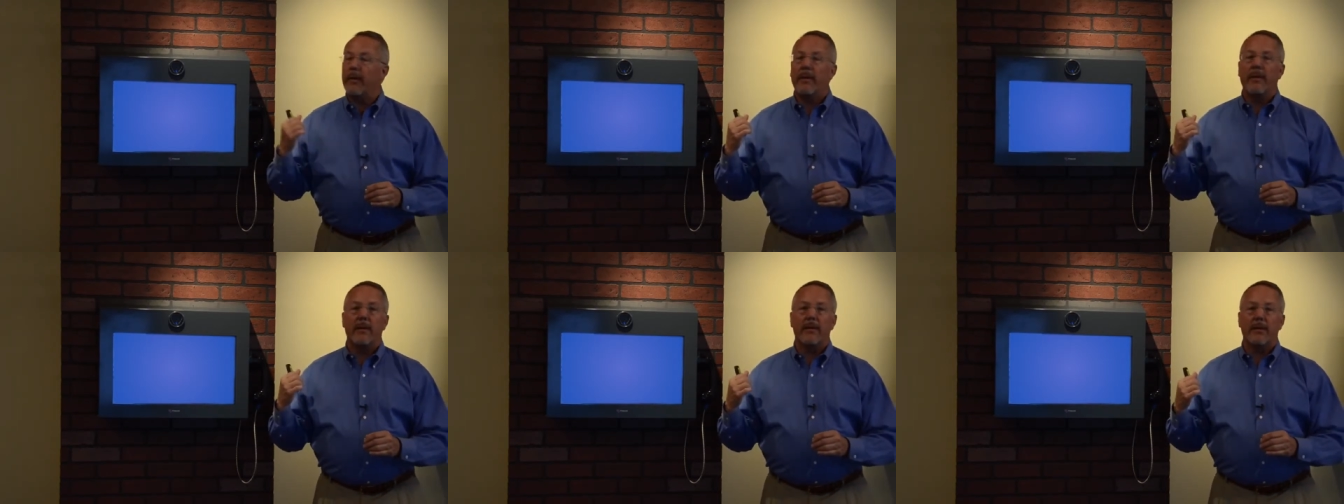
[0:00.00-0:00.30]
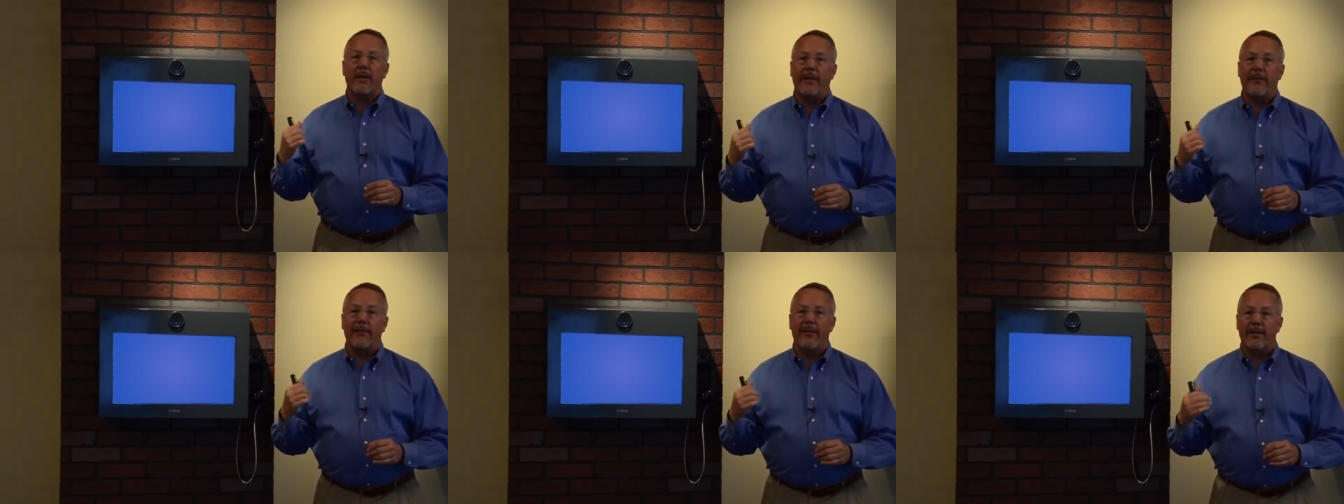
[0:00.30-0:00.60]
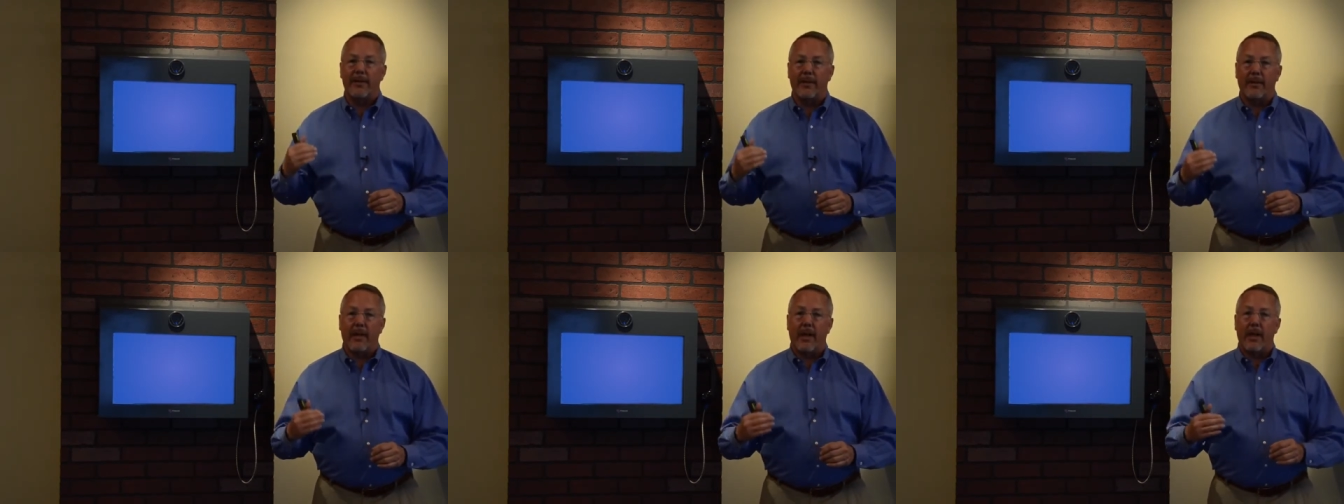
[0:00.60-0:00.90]
than say
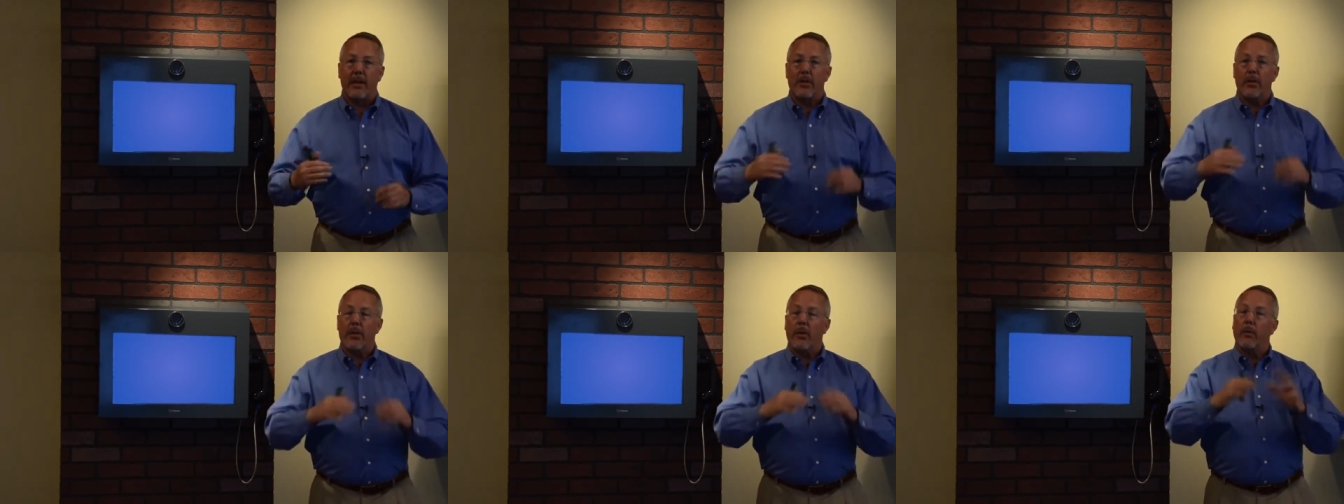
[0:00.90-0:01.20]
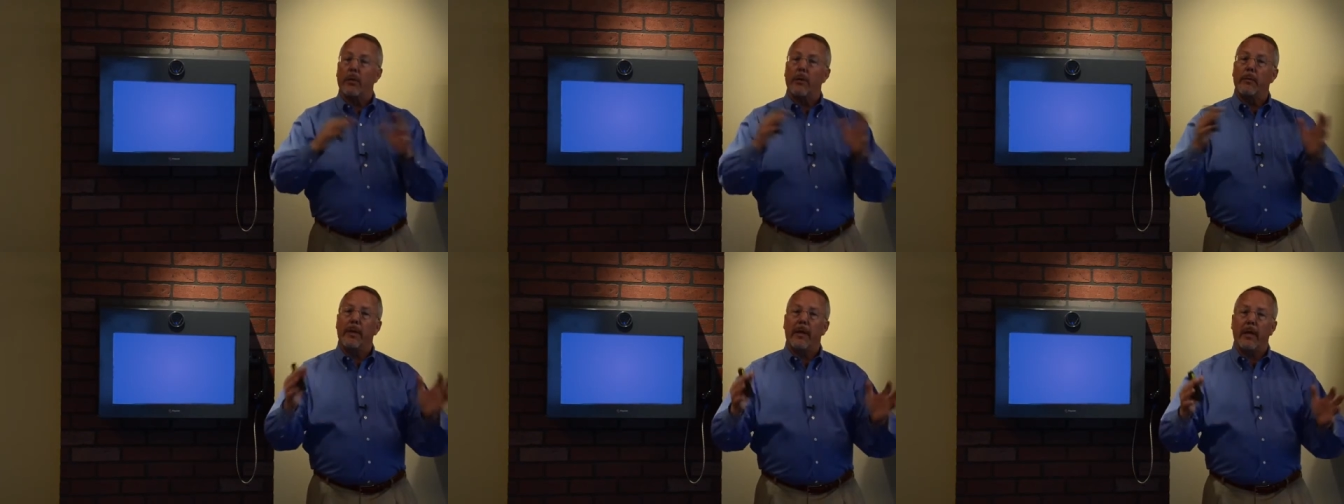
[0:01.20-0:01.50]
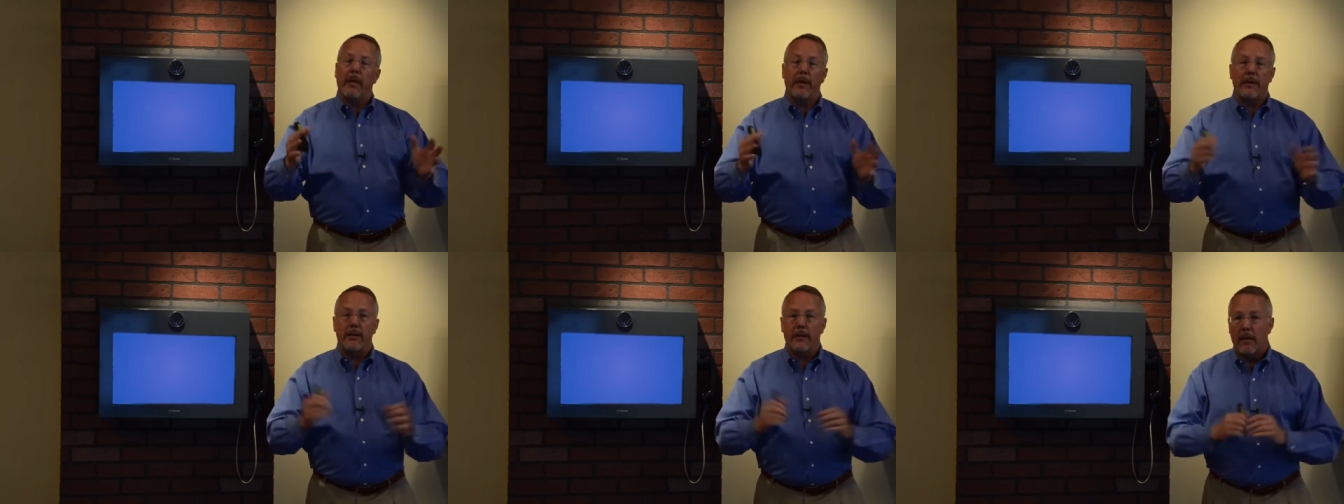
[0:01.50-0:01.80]
visitation, only
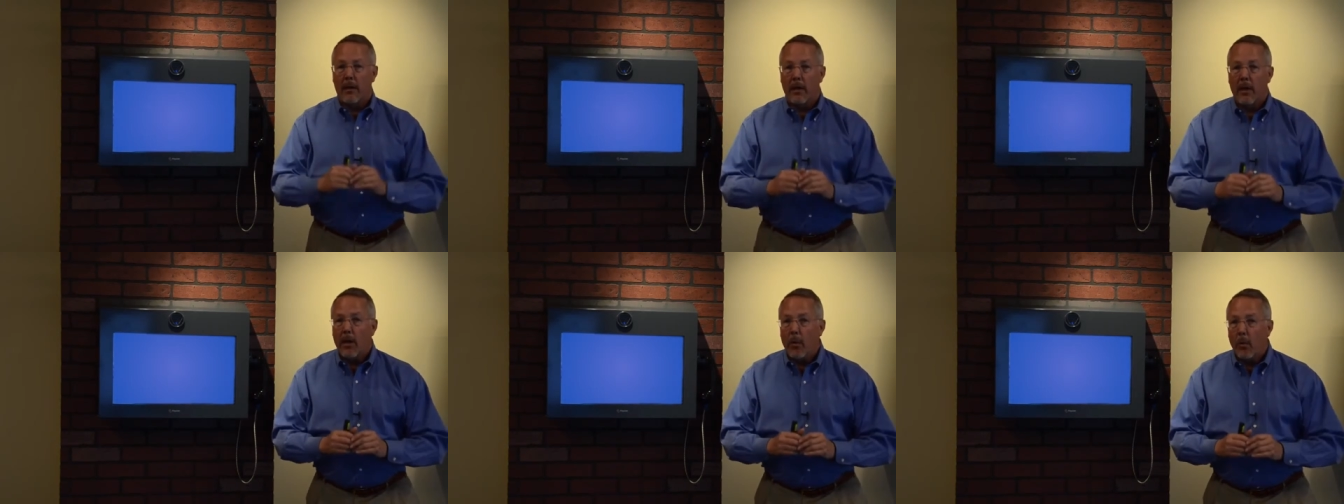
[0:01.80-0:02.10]
because